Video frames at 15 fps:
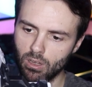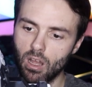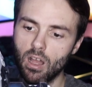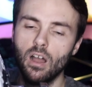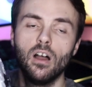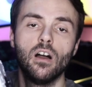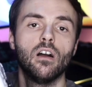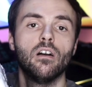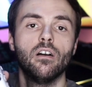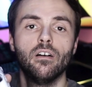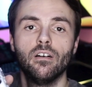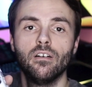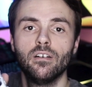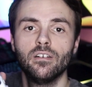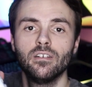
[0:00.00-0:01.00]
Ah,
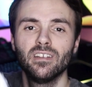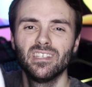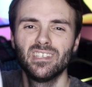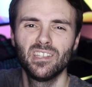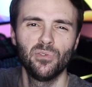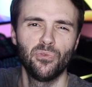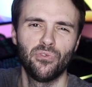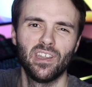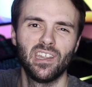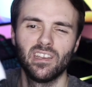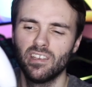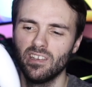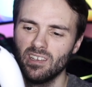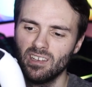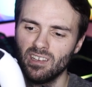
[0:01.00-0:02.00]
it's still
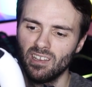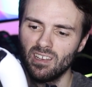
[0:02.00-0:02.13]
finicky.